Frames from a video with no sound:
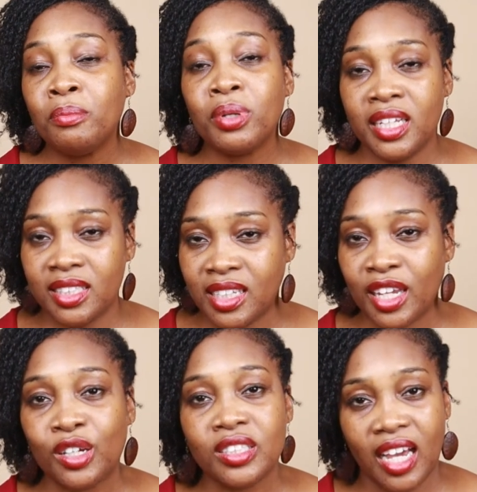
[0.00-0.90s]
please
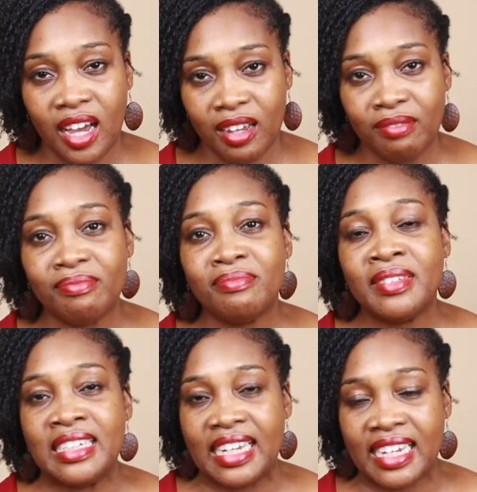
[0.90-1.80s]
take your time
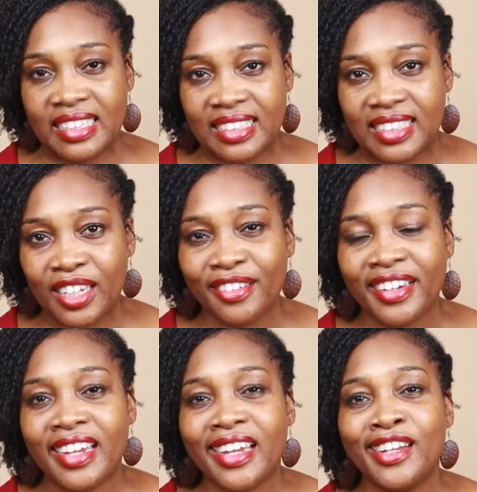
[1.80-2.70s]
and
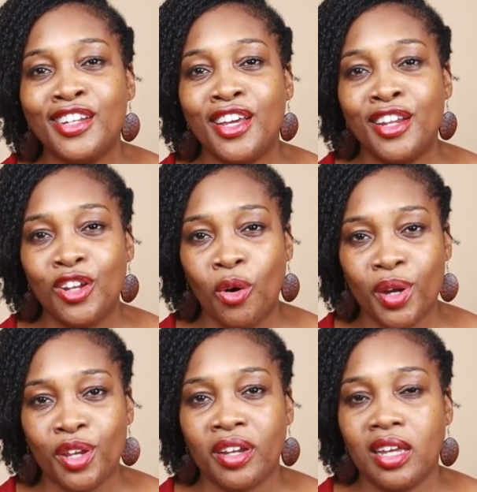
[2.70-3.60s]
considering and, and know
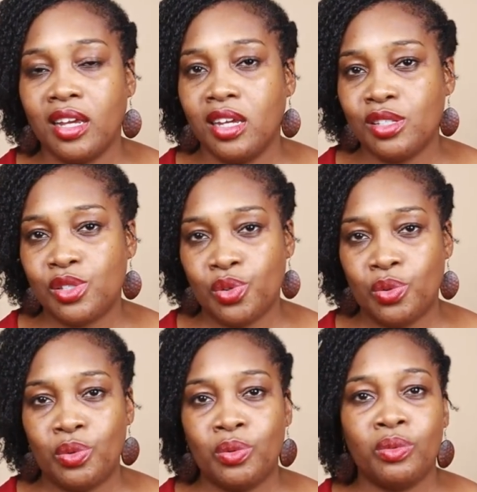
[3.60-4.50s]
what you're getting
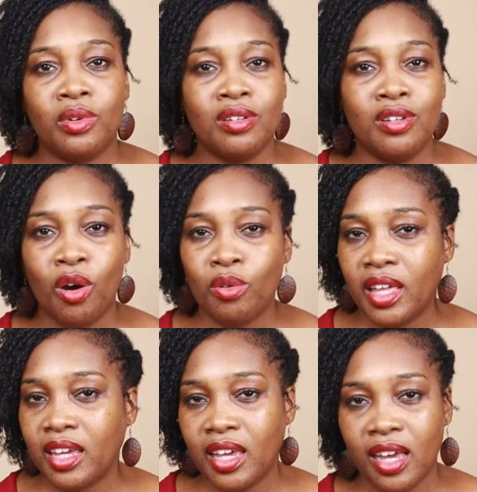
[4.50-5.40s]
into. And know
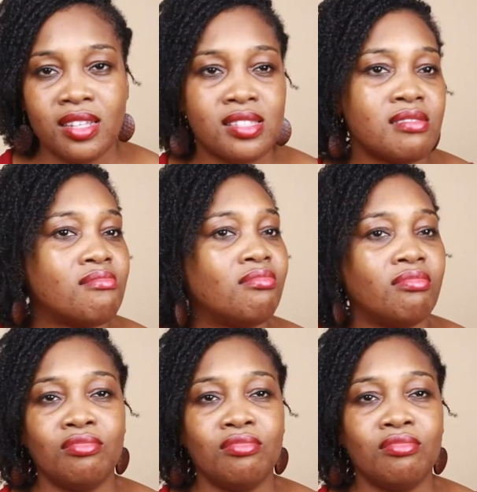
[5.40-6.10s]
that, yes,